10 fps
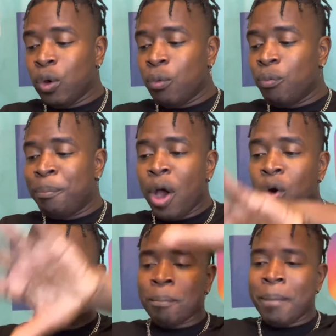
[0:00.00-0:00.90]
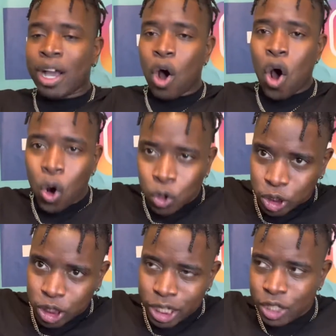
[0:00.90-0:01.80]
make a whole
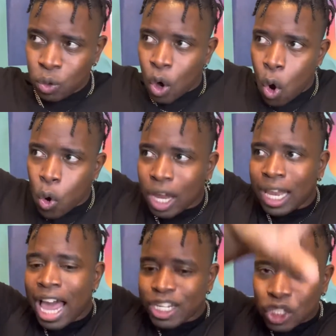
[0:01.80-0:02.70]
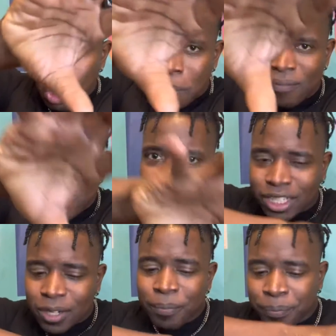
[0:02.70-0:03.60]
city do a whole kaleidoscope
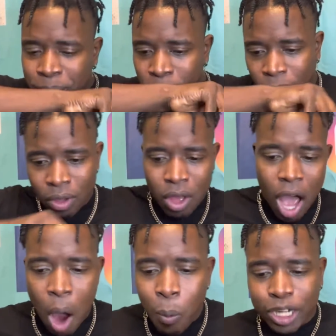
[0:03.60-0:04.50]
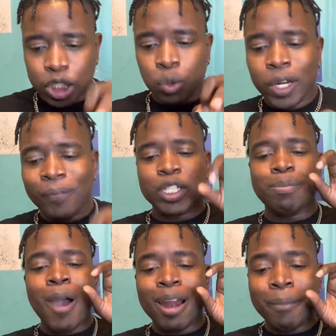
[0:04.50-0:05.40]
effect. I watched three different
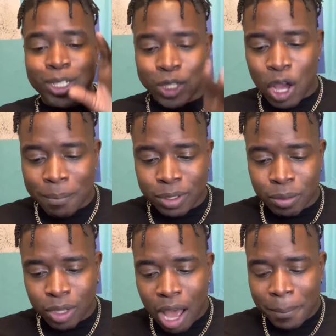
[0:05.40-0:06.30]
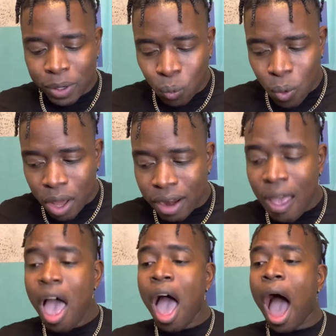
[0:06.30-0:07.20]
Spider-Mans come in one.
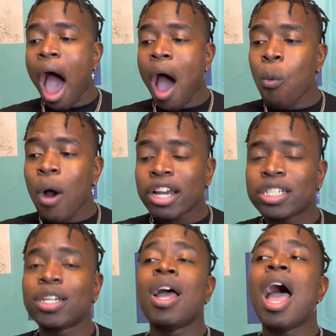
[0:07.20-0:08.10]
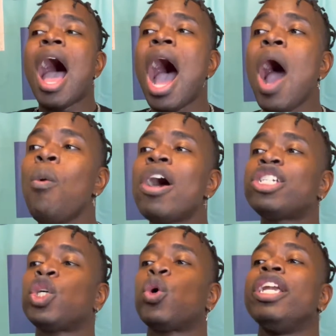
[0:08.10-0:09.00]
I watched a
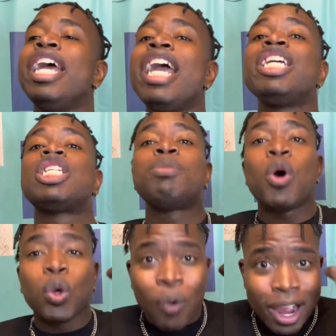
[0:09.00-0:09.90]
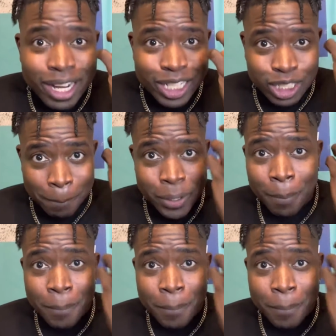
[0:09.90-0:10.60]
grenade explode right next to Peter